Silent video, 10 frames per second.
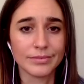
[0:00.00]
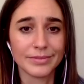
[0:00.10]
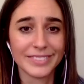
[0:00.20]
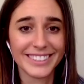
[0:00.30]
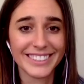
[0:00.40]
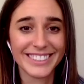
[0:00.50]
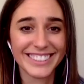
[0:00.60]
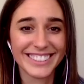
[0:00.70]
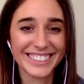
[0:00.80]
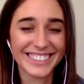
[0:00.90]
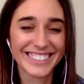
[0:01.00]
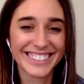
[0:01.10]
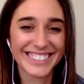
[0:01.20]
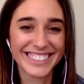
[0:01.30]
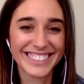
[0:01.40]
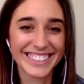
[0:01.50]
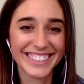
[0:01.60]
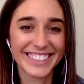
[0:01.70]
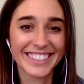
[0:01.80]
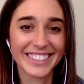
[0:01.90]

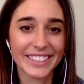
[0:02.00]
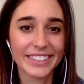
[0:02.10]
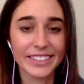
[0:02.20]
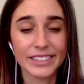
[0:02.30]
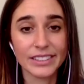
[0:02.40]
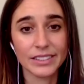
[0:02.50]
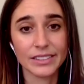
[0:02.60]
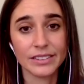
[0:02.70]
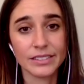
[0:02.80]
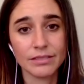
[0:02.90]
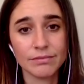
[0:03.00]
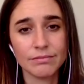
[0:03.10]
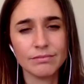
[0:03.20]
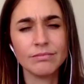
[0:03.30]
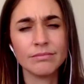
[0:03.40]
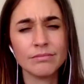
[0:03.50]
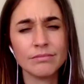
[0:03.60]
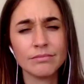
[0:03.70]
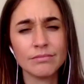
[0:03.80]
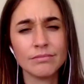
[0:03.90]

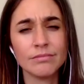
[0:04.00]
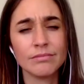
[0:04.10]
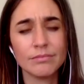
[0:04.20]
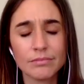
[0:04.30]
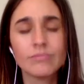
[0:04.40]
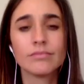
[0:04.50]
The person shown says nothing.